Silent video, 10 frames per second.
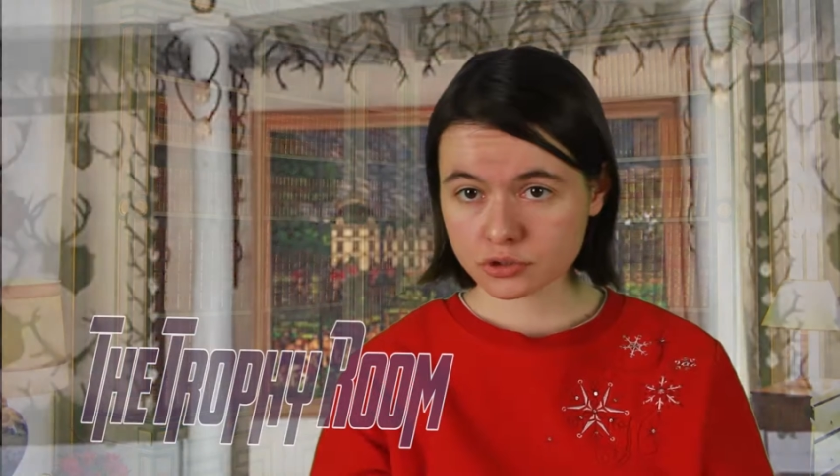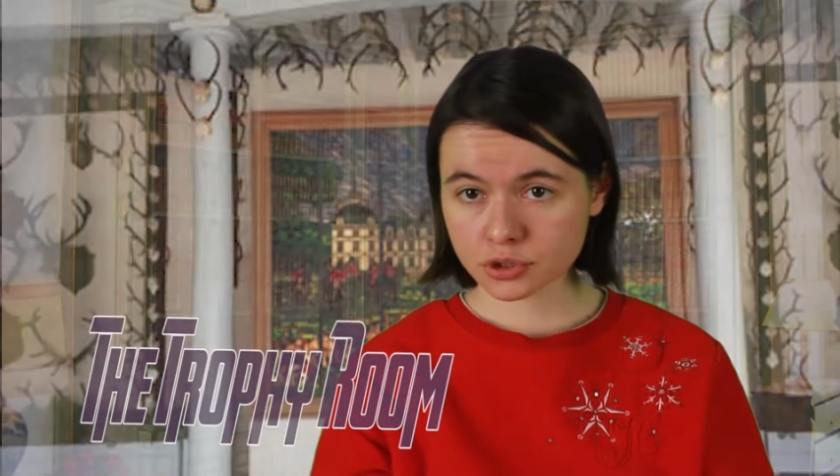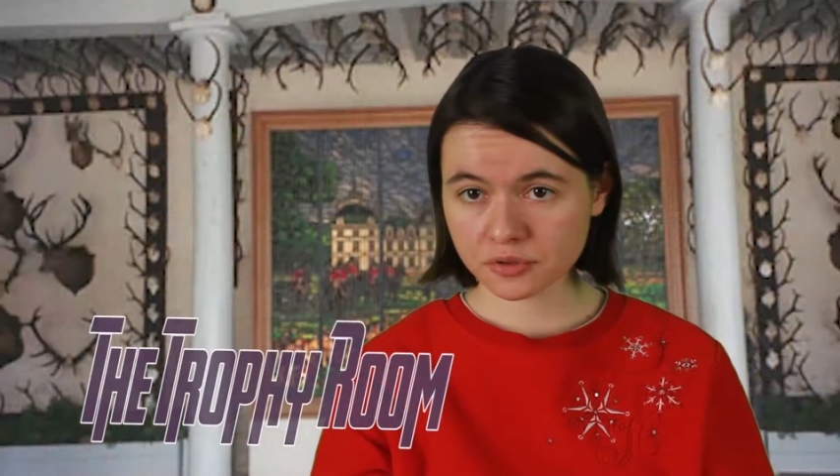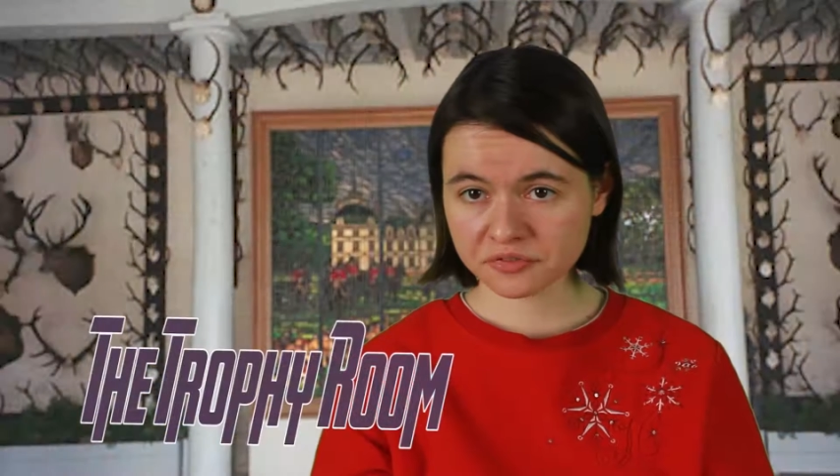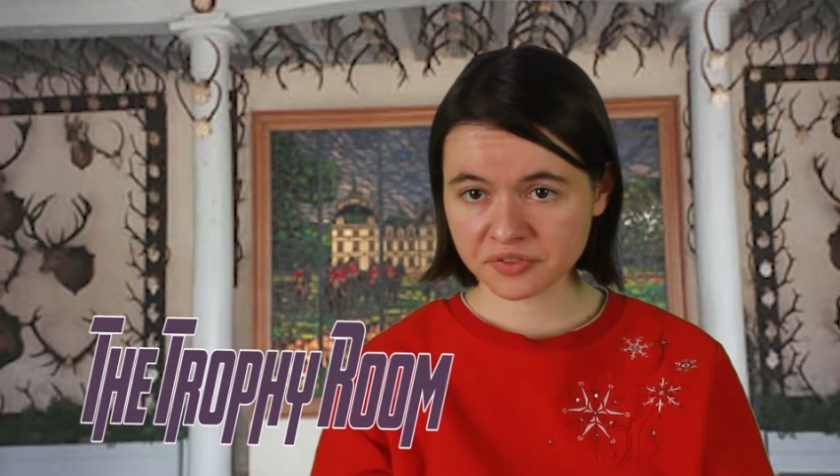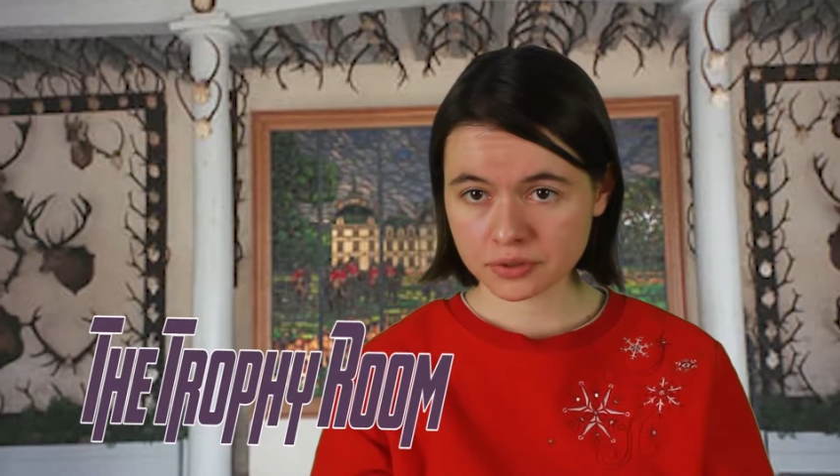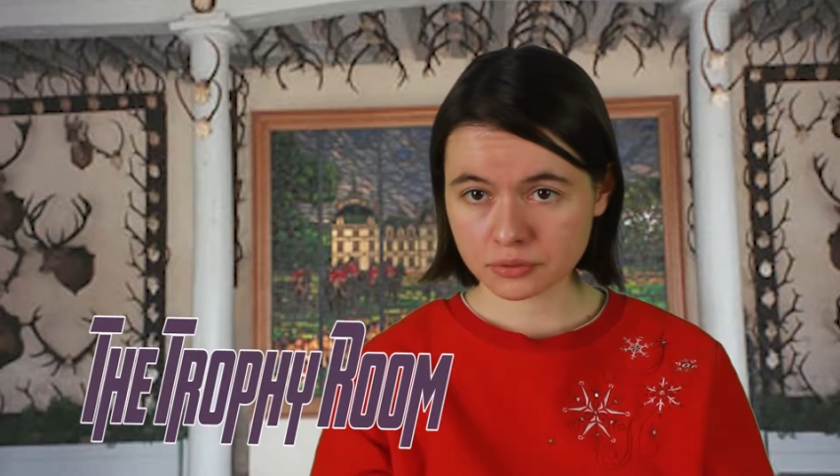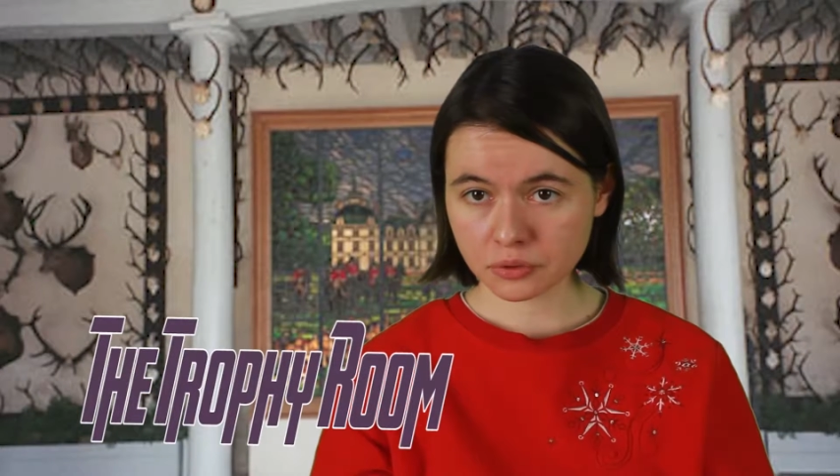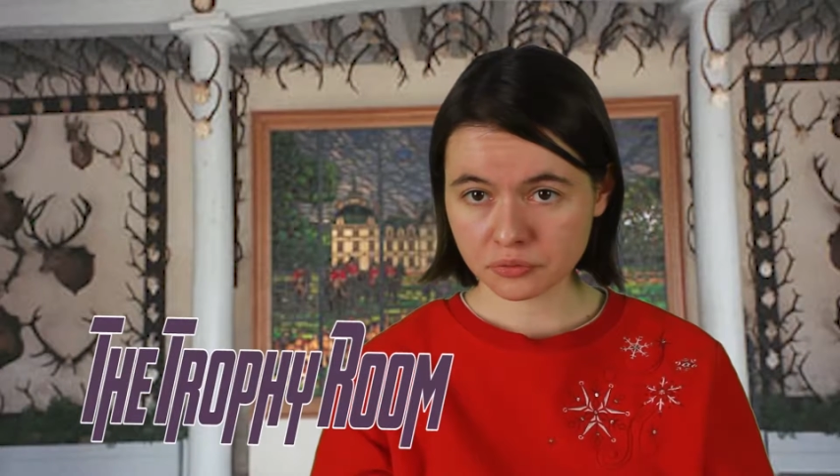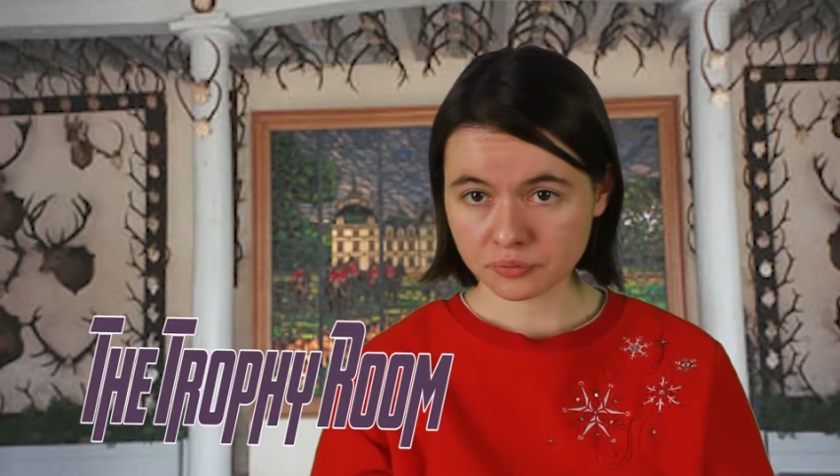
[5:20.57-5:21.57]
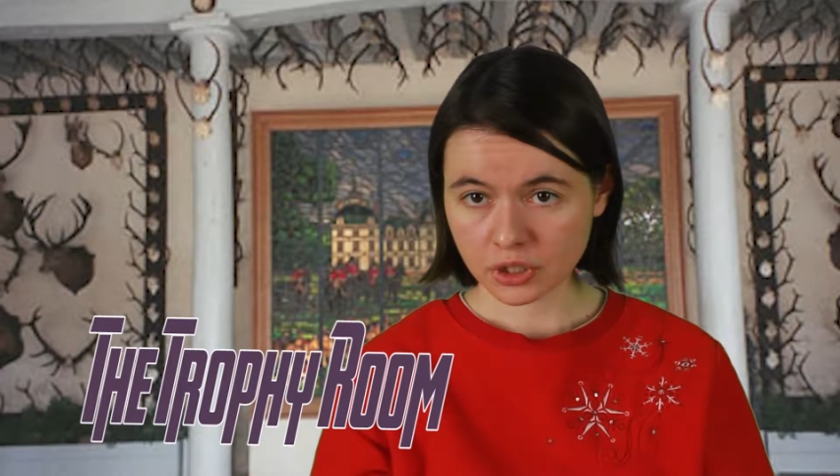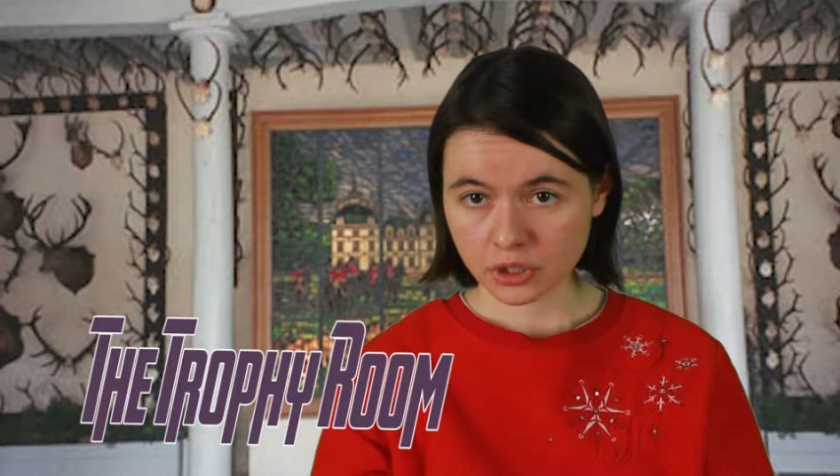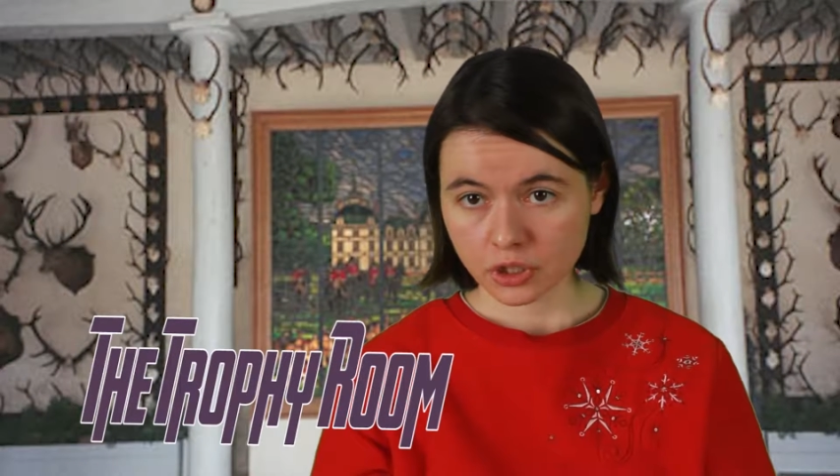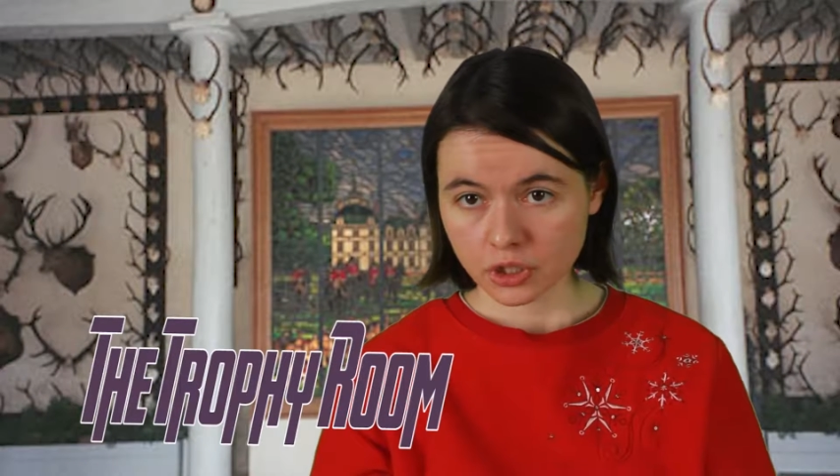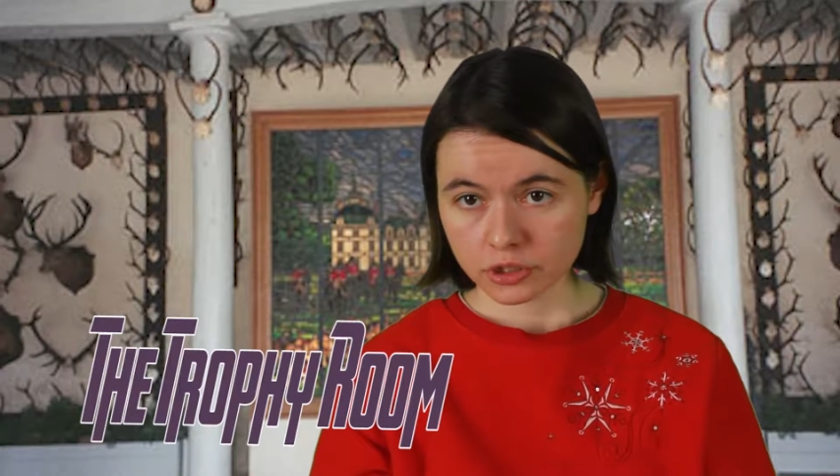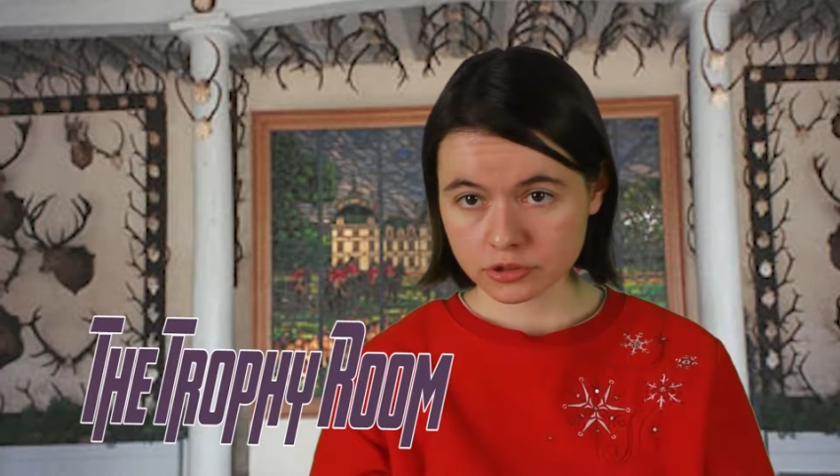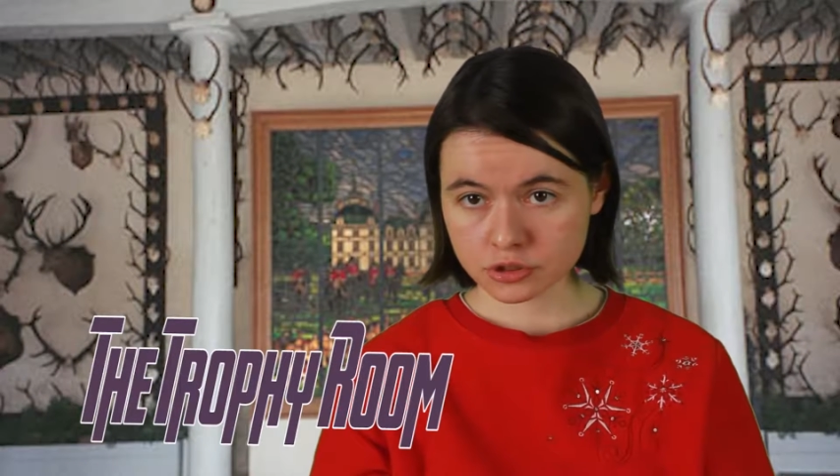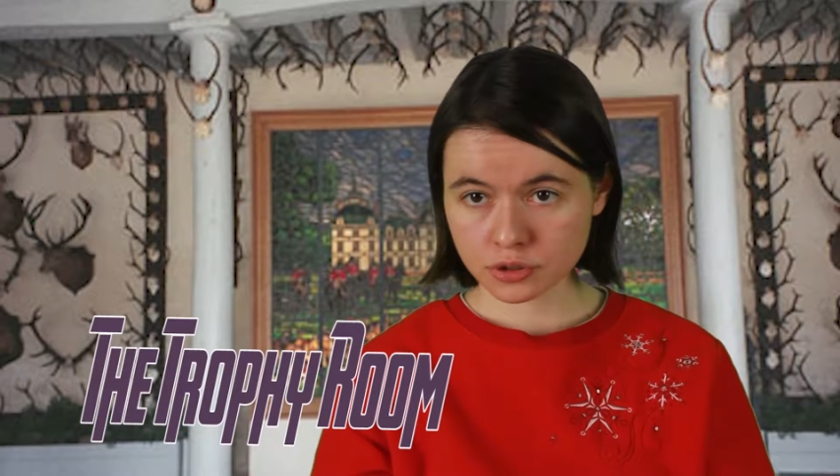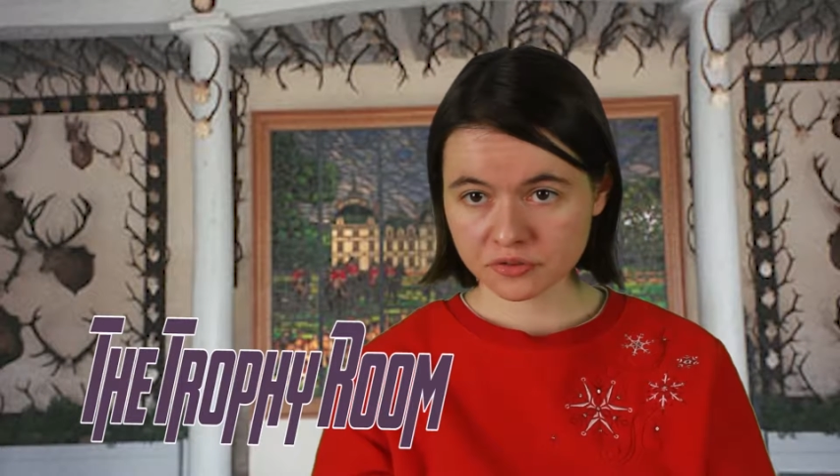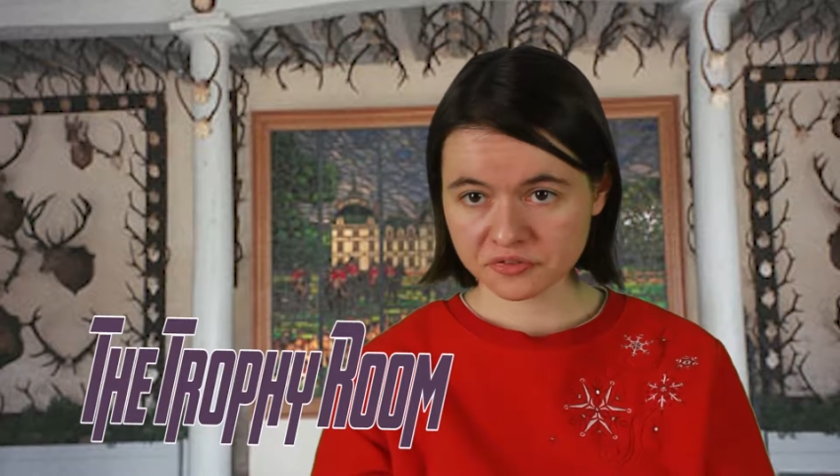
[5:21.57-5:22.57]
trophy room. The
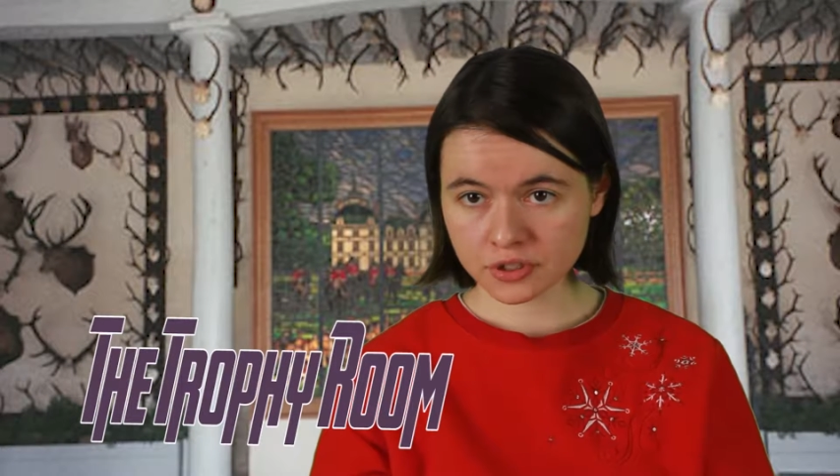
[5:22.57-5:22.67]
trophy